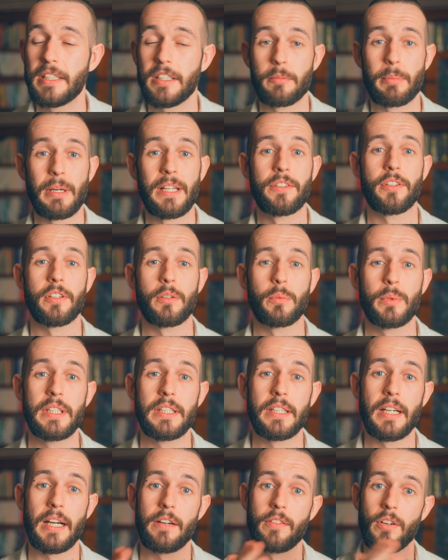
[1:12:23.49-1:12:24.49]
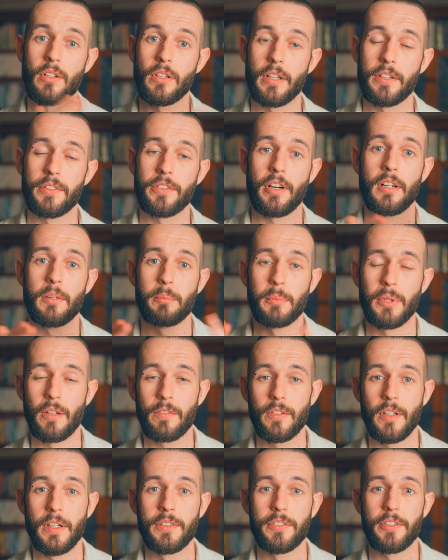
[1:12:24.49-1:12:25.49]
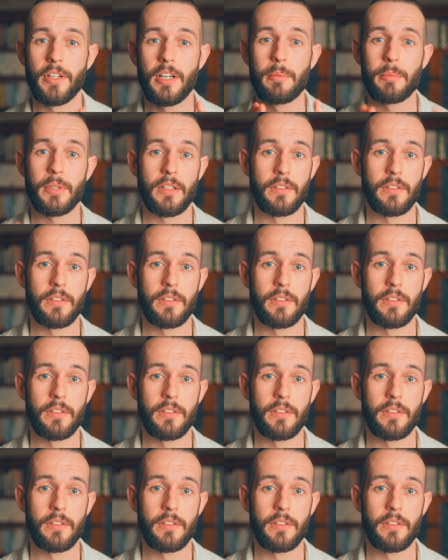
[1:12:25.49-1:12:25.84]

It depends on the week. I have online time, offline time.